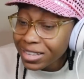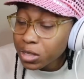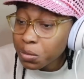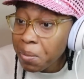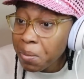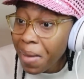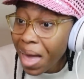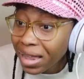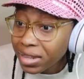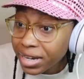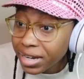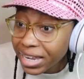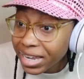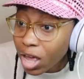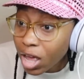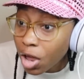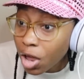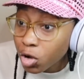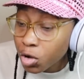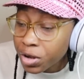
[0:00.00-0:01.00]

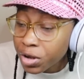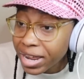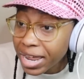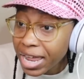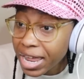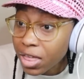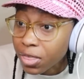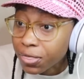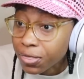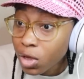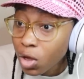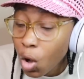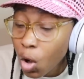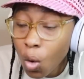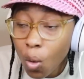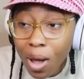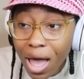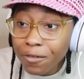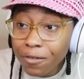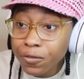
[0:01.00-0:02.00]
Melanie underneath.
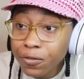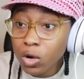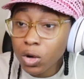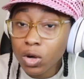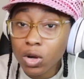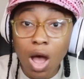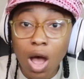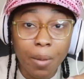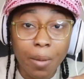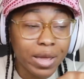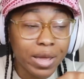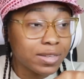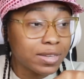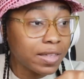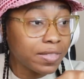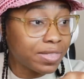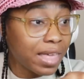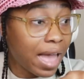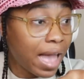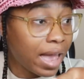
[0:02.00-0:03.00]
Whoever
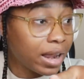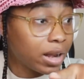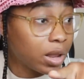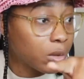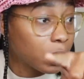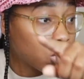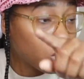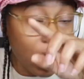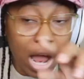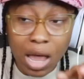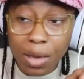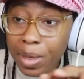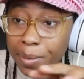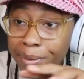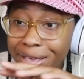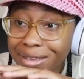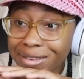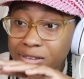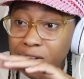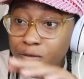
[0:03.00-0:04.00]
commented that
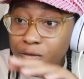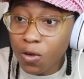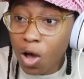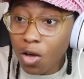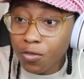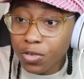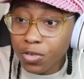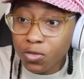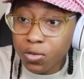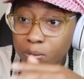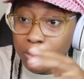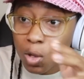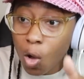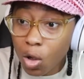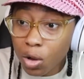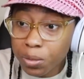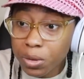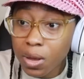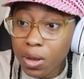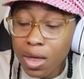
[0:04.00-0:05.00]
Crybaby is evolving from the
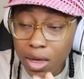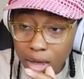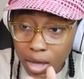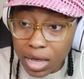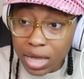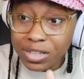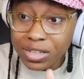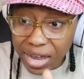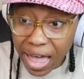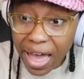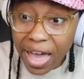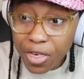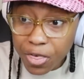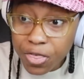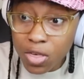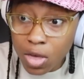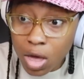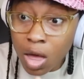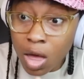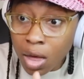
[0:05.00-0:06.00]
old
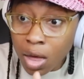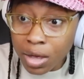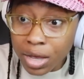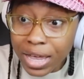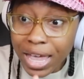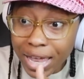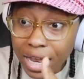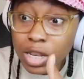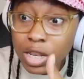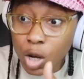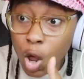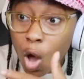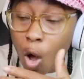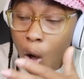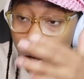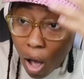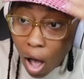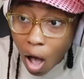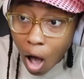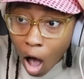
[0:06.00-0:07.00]
death
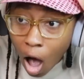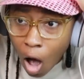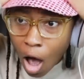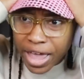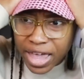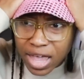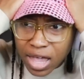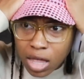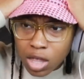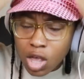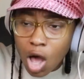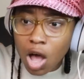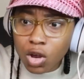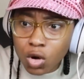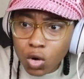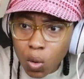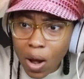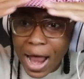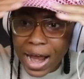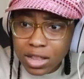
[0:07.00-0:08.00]
Oi, y'all
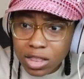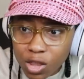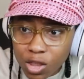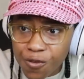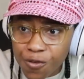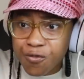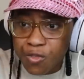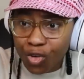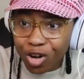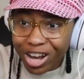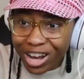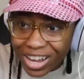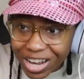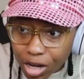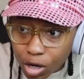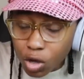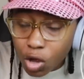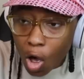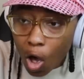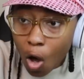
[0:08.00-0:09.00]
cracked the
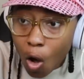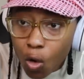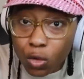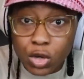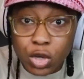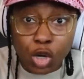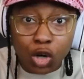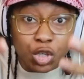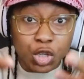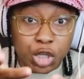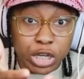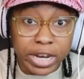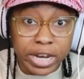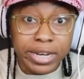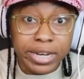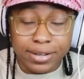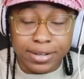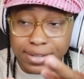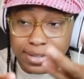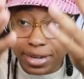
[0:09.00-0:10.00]
freaking code. You're
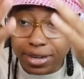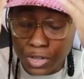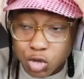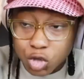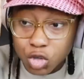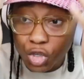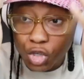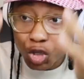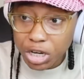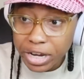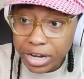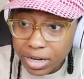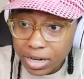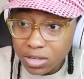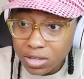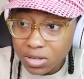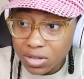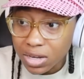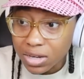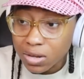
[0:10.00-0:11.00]
geniuses. You're
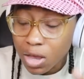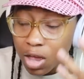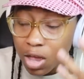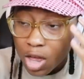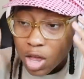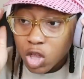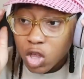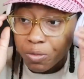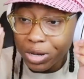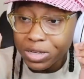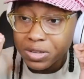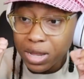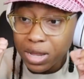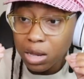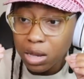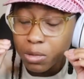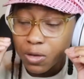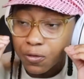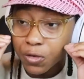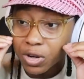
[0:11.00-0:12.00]
geniuses. You've been
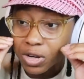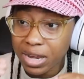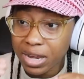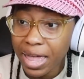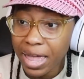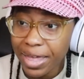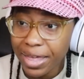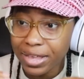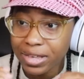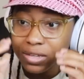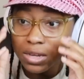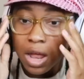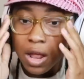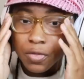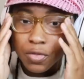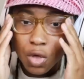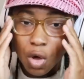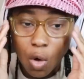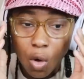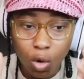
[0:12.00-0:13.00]
telling me for days
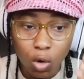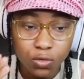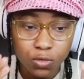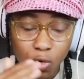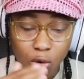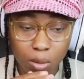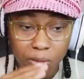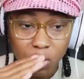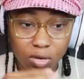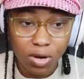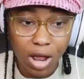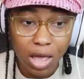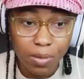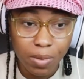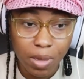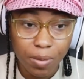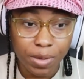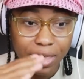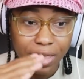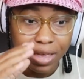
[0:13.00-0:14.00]
the old form of
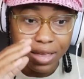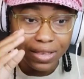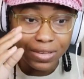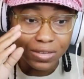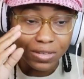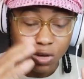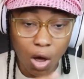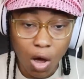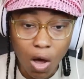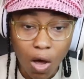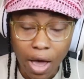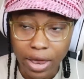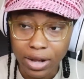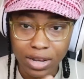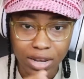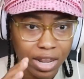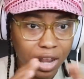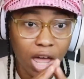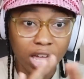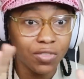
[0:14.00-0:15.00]
Crybaby is gone.
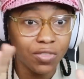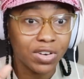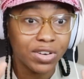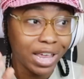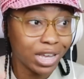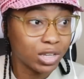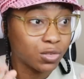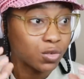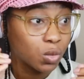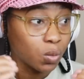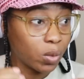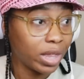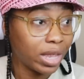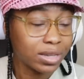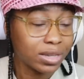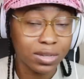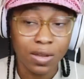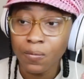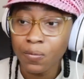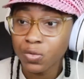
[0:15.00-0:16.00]
Not even days, for
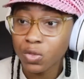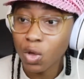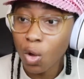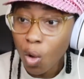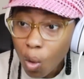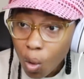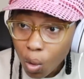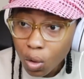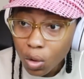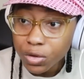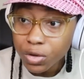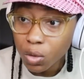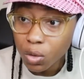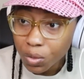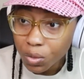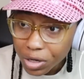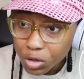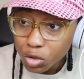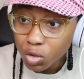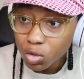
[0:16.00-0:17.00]
weeks. The old
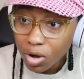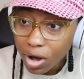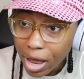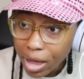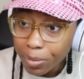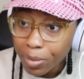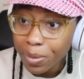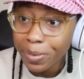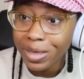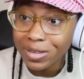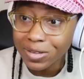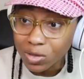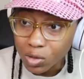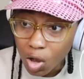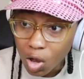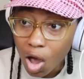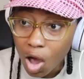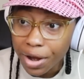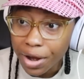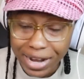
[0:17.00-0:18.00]
original Crybaby is
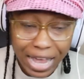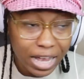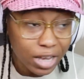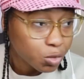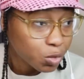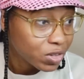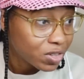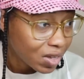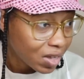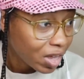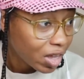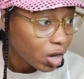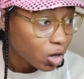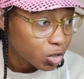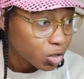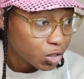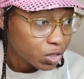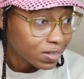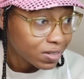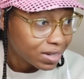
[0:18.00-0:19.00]
gone. As we see here,
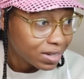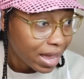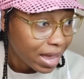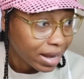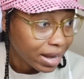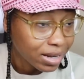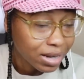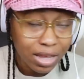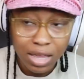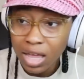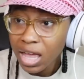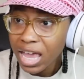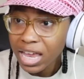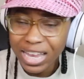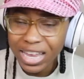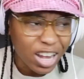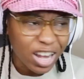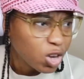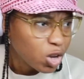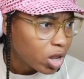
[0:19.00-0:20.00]
she's dead.
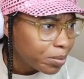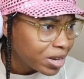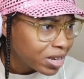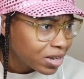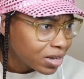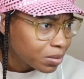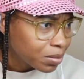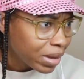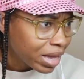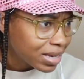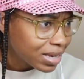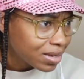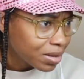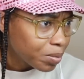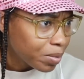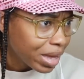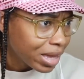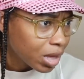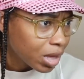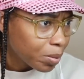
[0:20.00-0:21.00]
Can you let me make
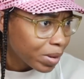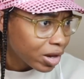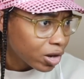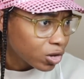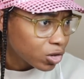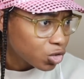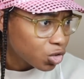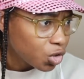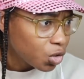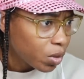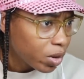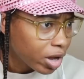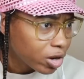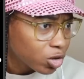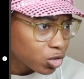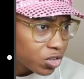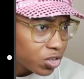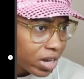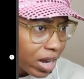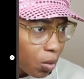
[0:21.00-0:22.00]
it make it bigger so you
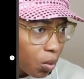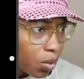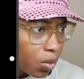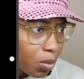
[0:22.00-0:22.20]
understand